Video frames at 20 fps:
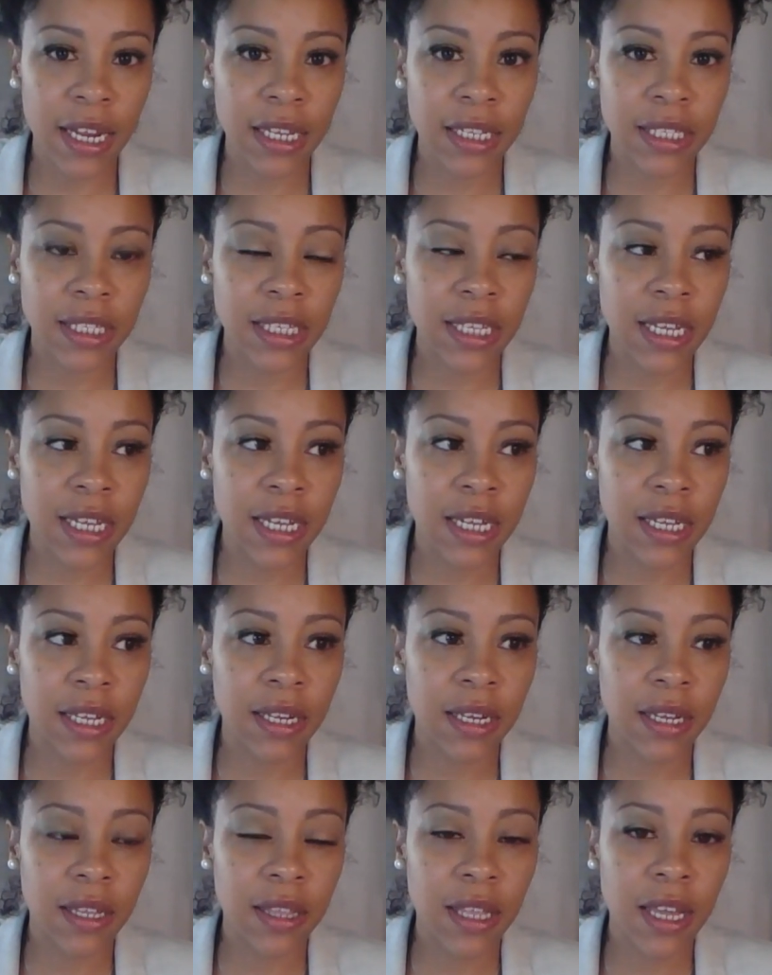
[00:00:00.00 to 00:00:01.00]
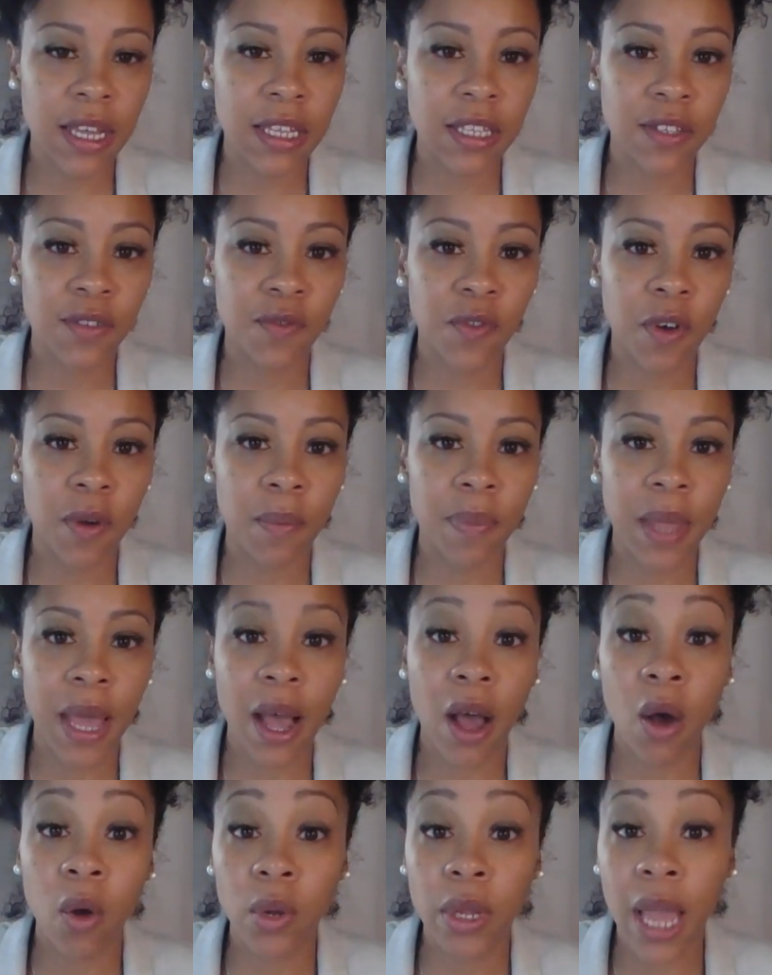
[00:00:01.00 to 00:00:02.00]
and seeing things from
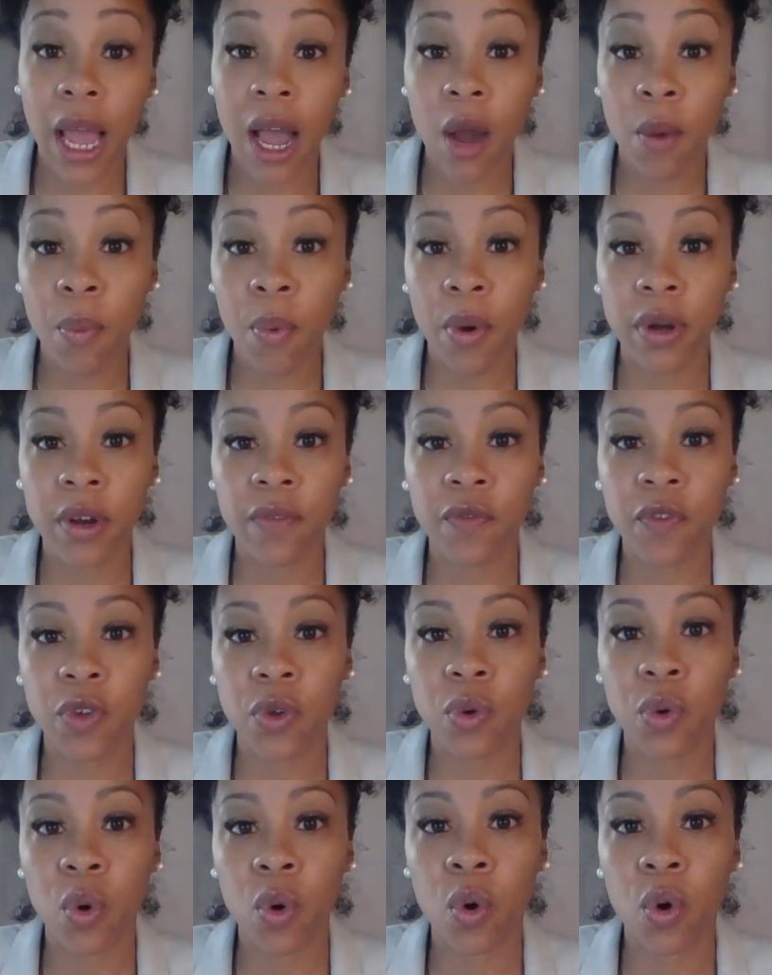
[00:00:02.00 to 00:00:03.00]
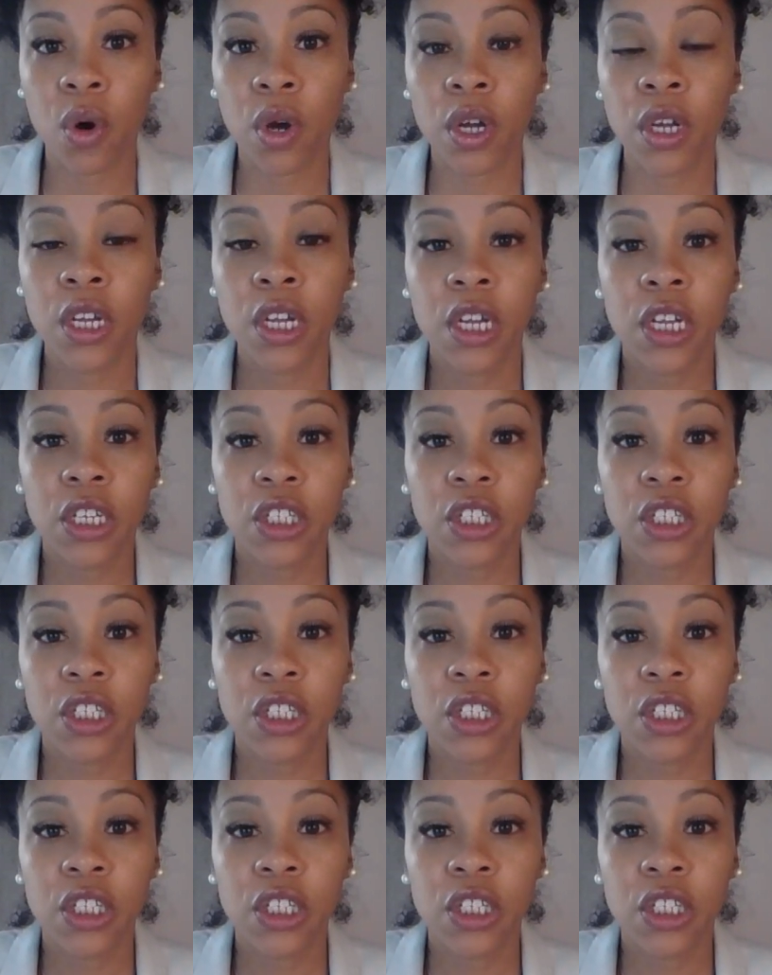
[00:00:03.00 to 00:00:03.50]
not only our point of view or